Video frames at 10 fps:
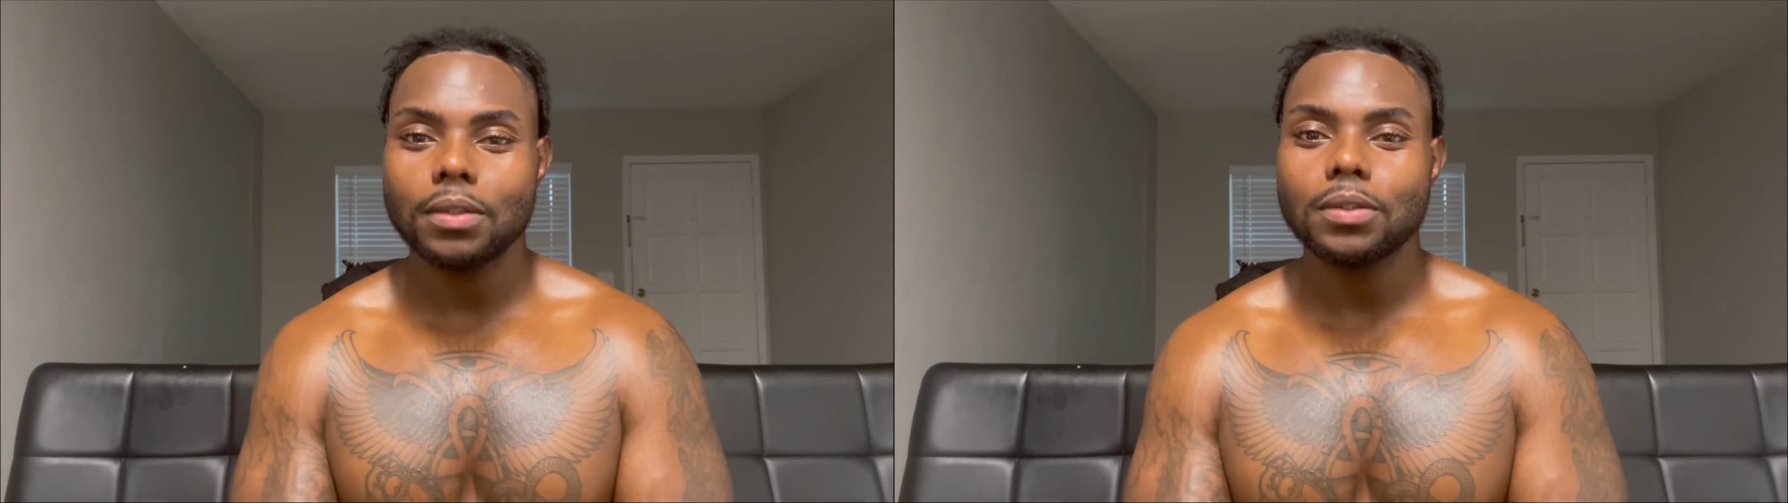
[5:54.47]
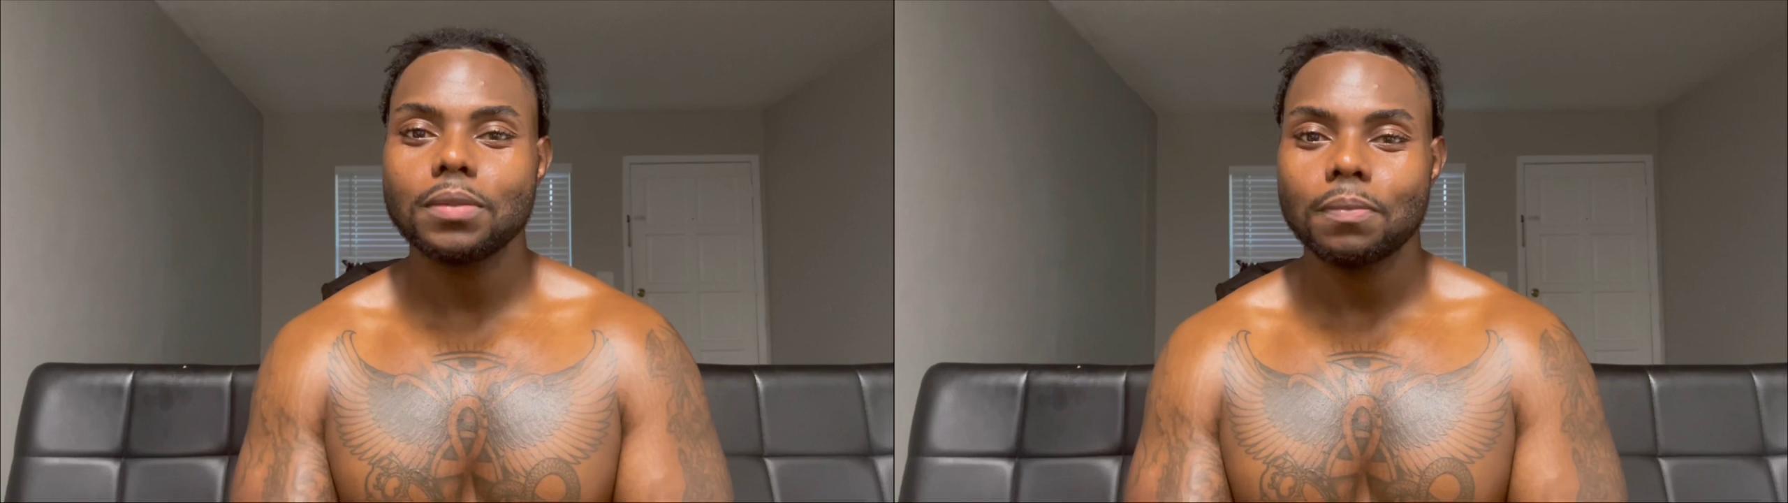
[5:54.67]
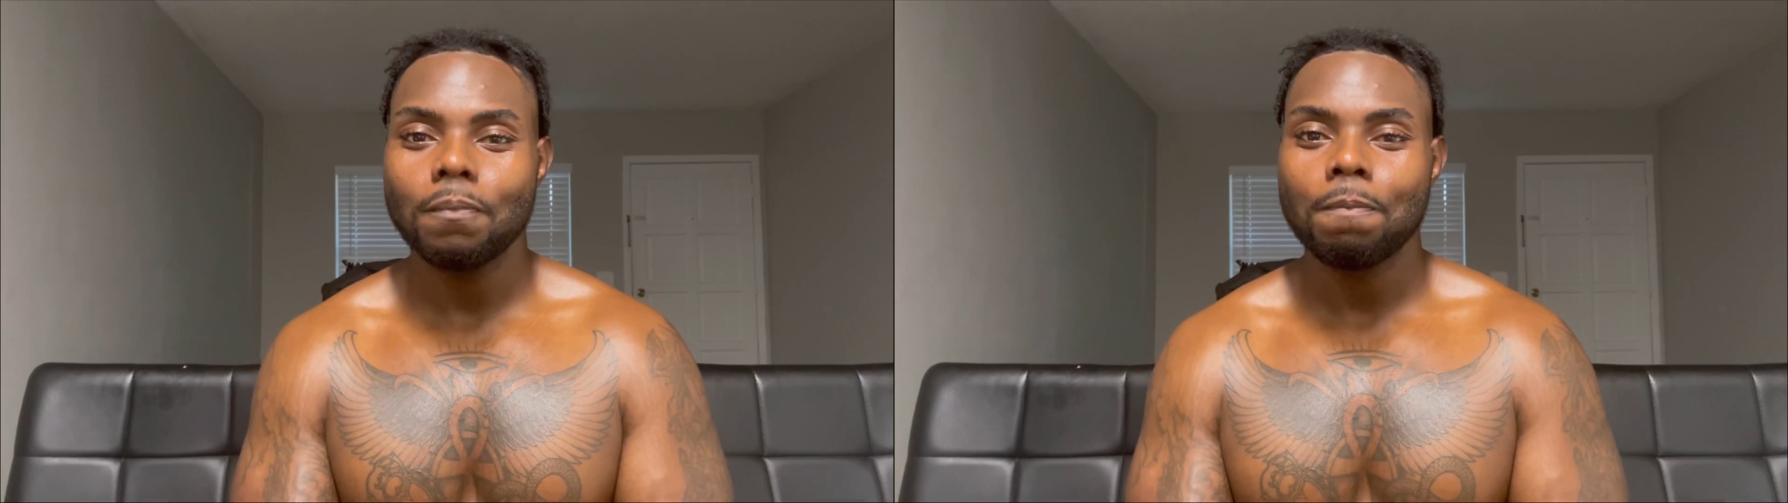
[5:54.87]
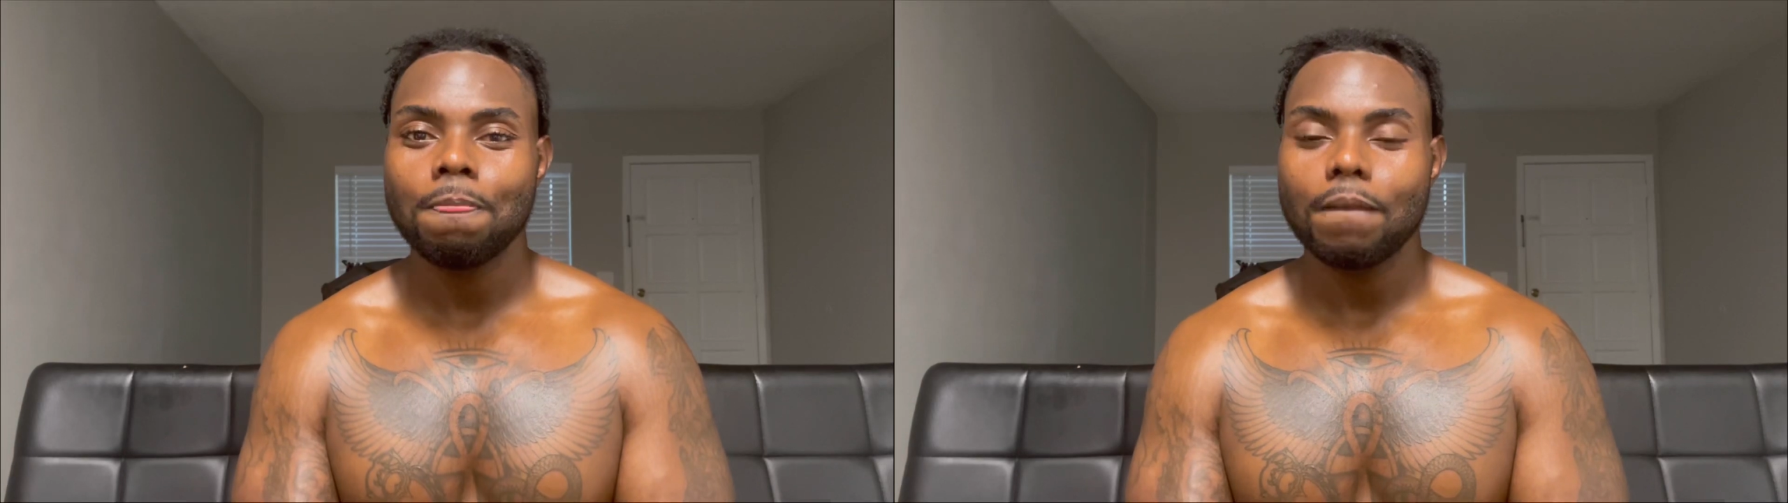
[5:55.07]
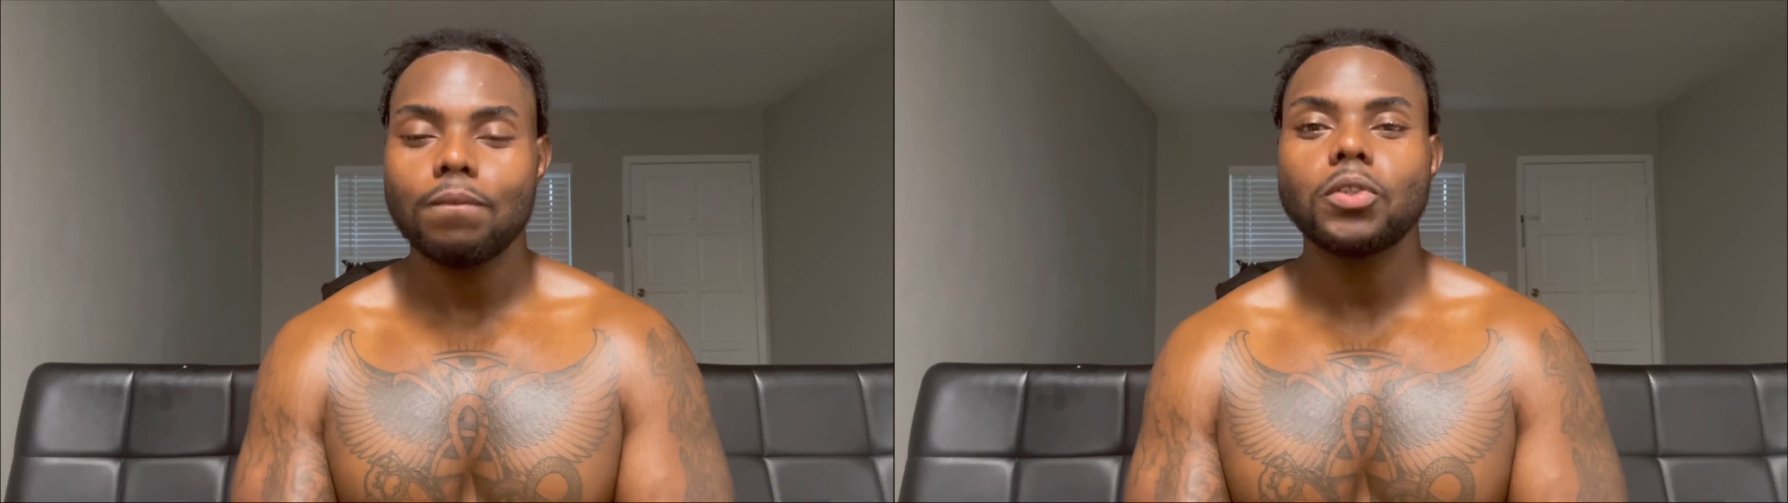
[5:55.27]
this,
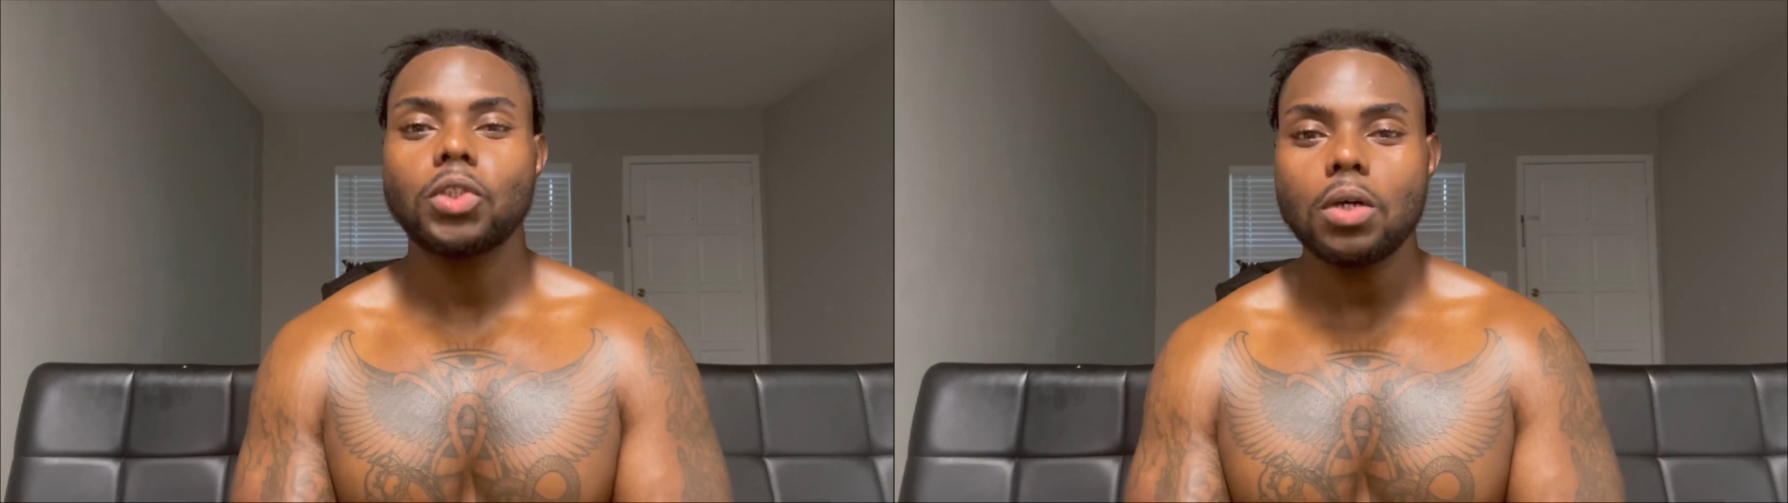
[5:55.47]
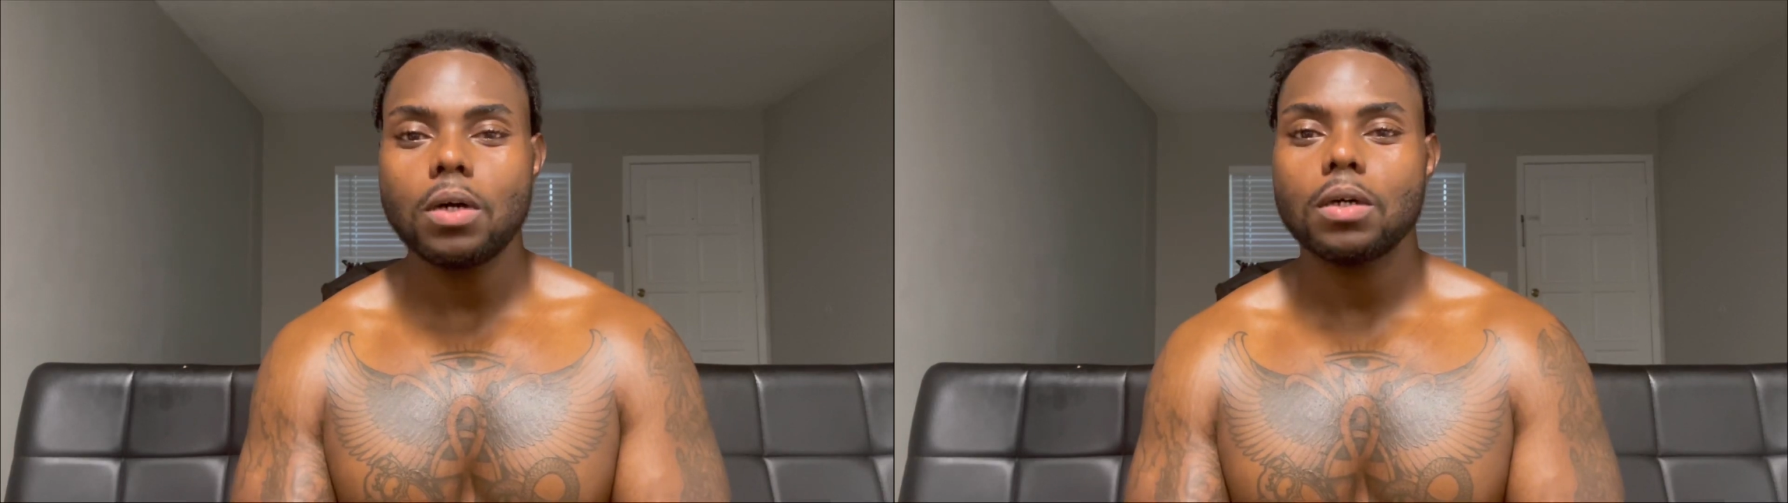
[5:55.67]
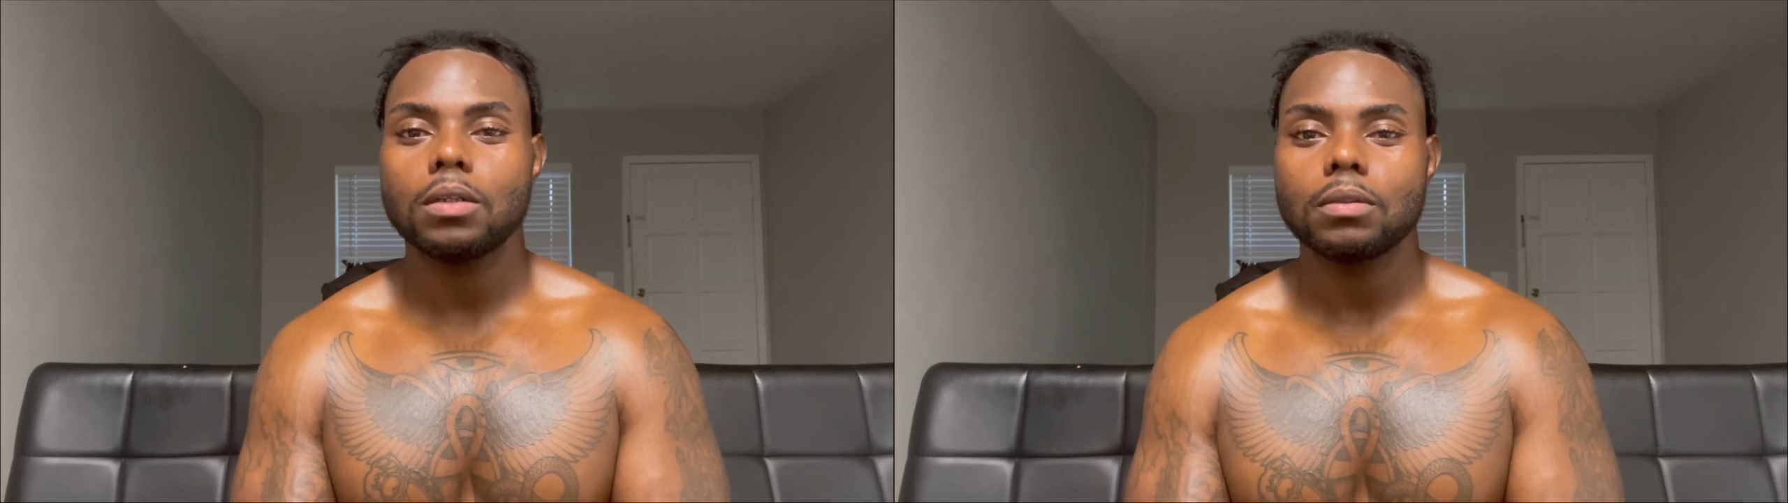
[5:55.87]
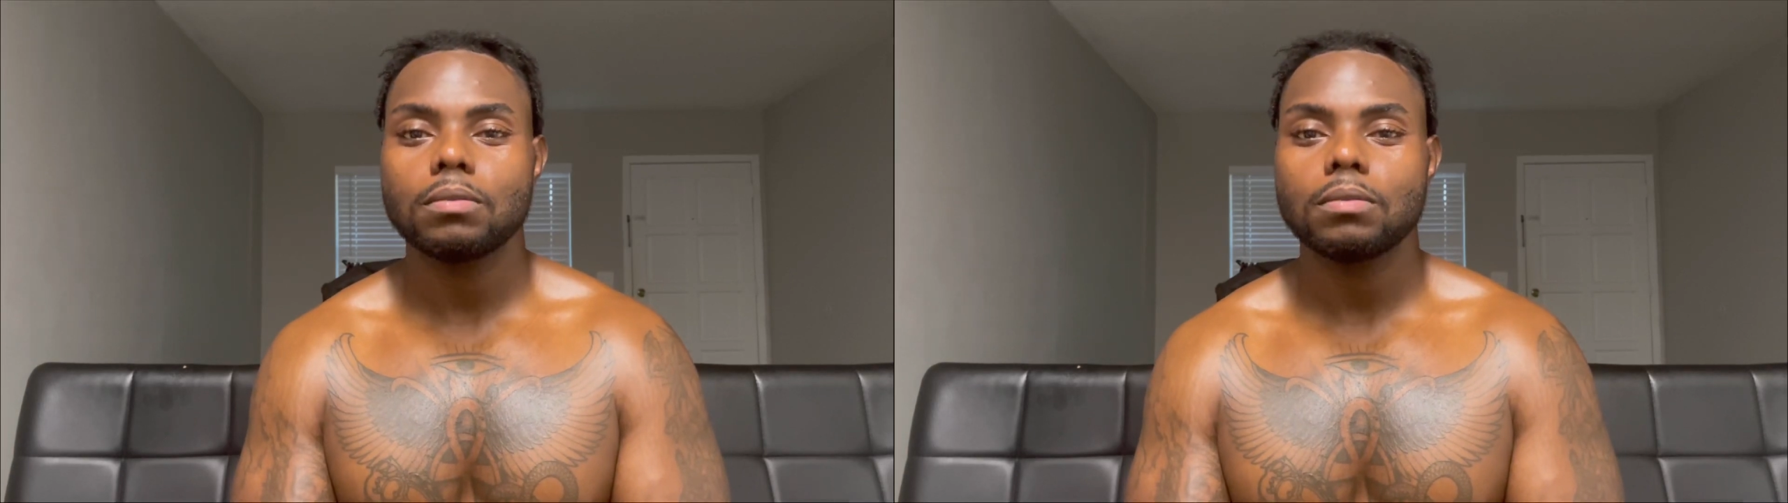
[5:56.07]
for sure.